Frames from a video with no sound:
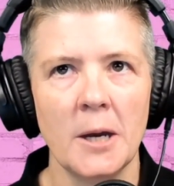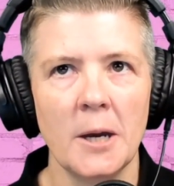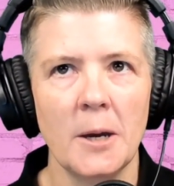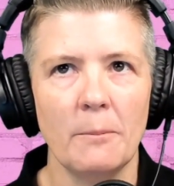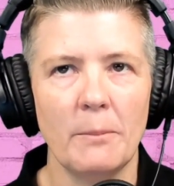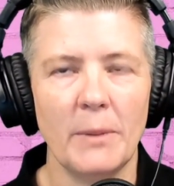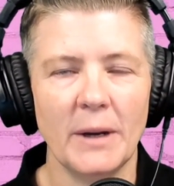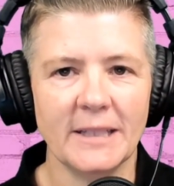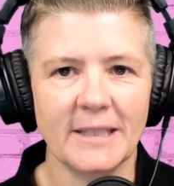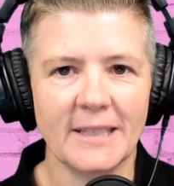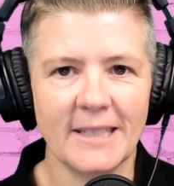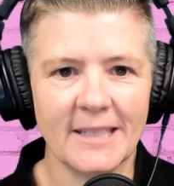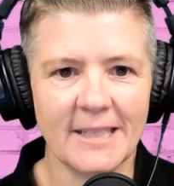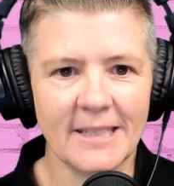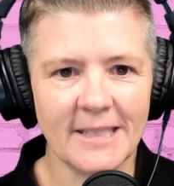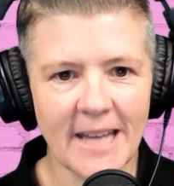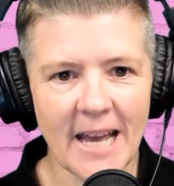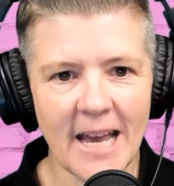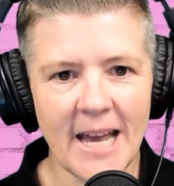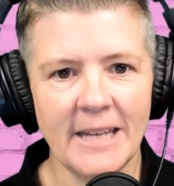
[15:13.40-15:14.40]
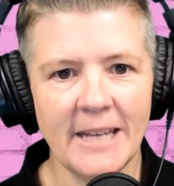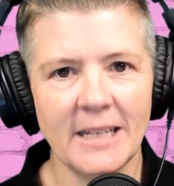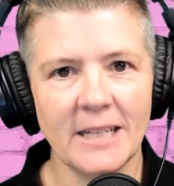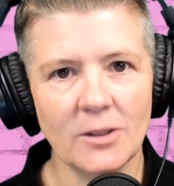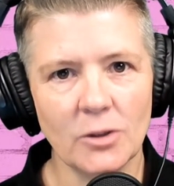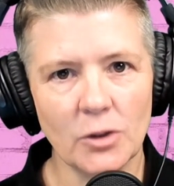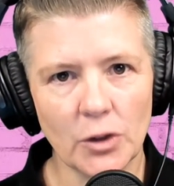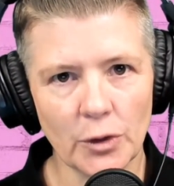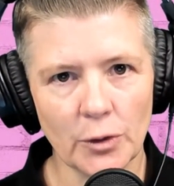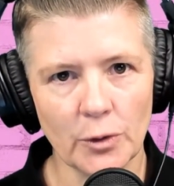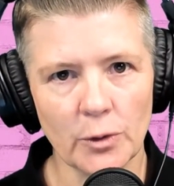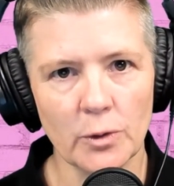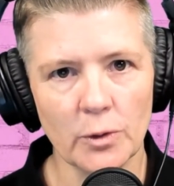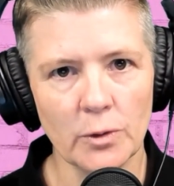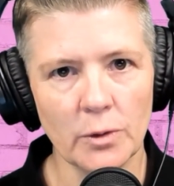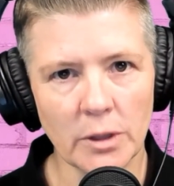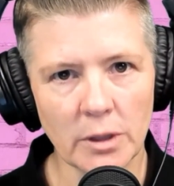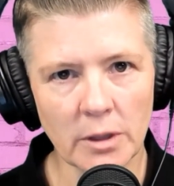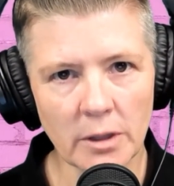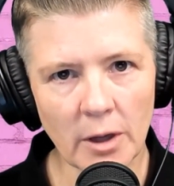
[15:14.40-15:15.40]
but standing true
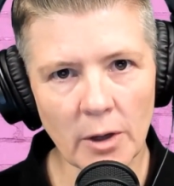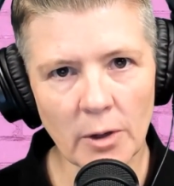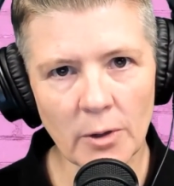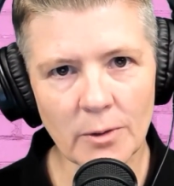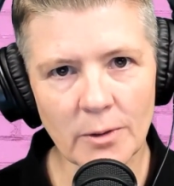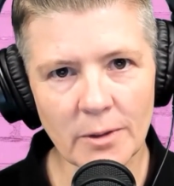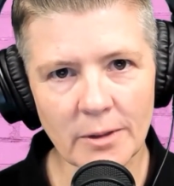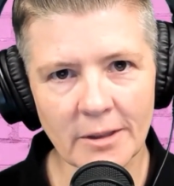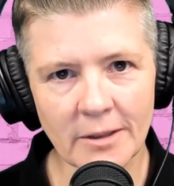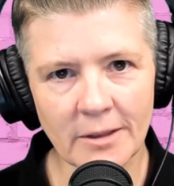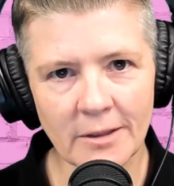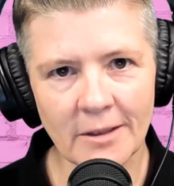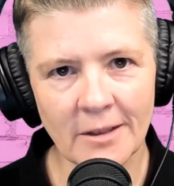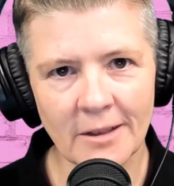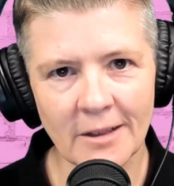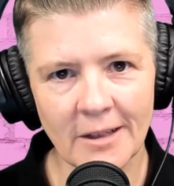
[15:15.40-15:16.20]
to those,